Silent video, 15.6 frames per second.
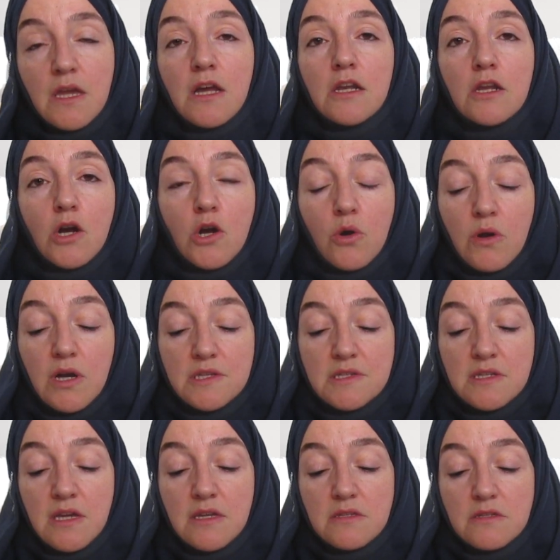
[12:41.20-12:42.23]
Lacroix
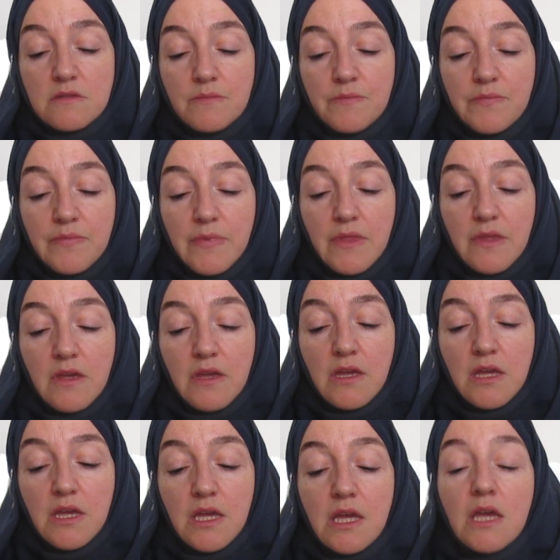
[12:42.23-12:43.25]
says,
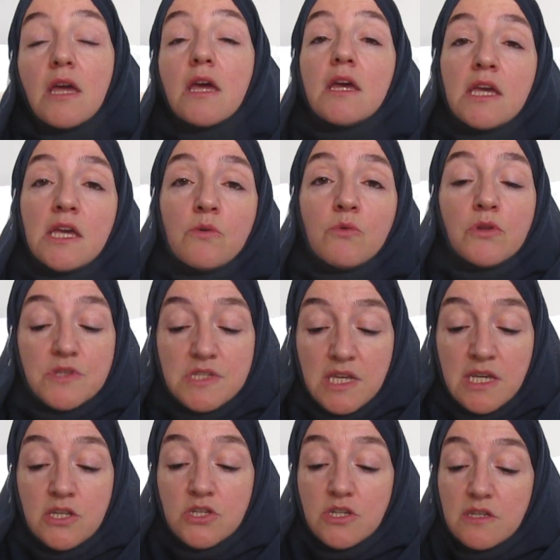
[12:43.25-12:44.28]
he will
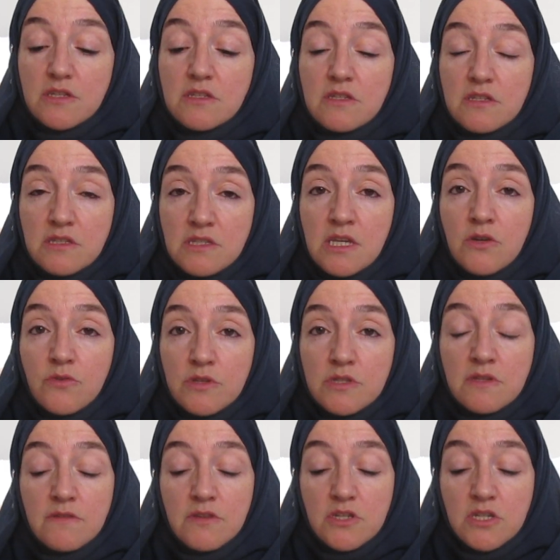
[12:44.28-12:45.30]
teach us the secrets
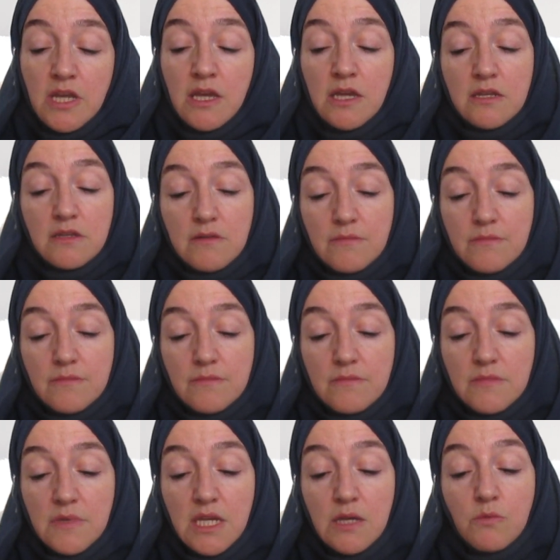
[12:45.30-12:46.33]
of the shade.
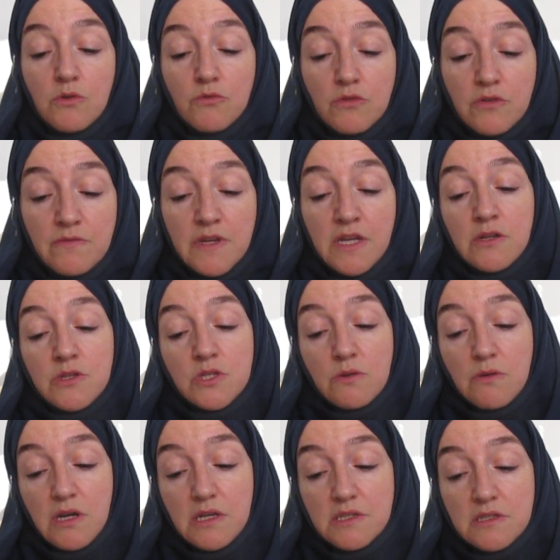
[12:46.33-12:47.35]
He will reveal
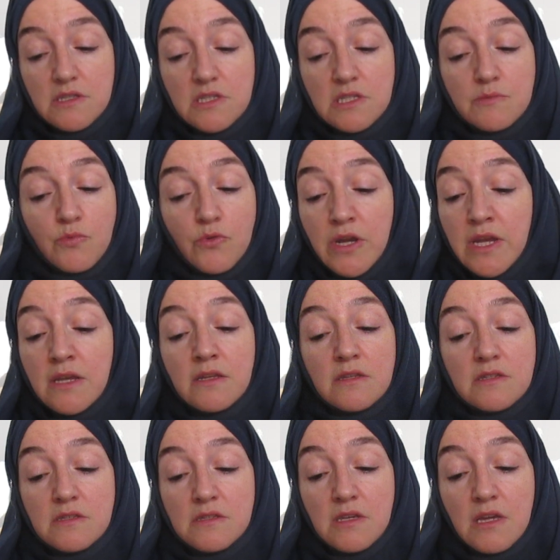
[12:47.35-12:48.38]
to us the
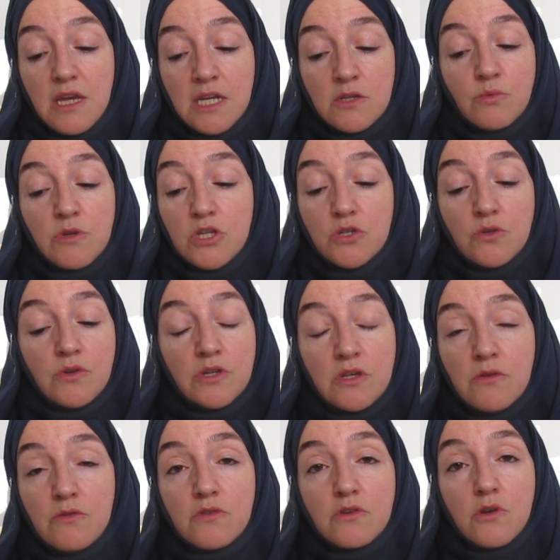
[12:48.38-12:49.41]
springs at which your
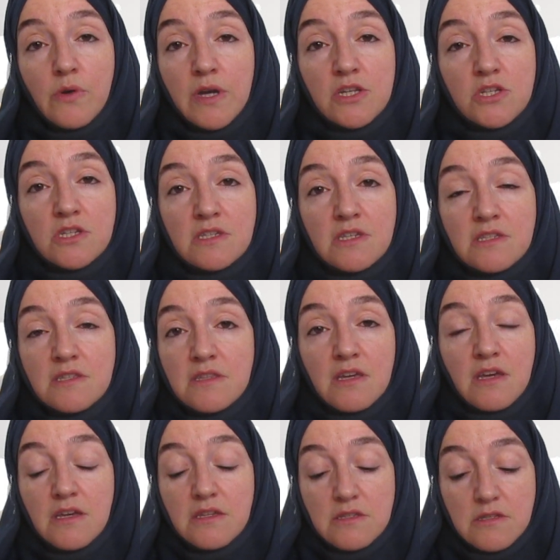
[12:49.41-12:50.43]
youth quenches its
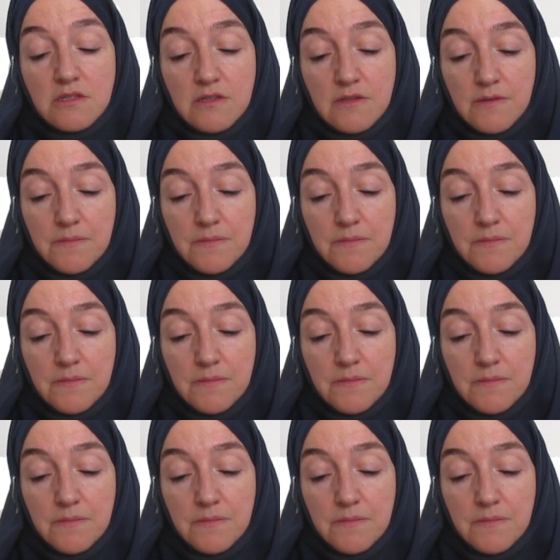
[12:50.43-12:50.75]
thirst.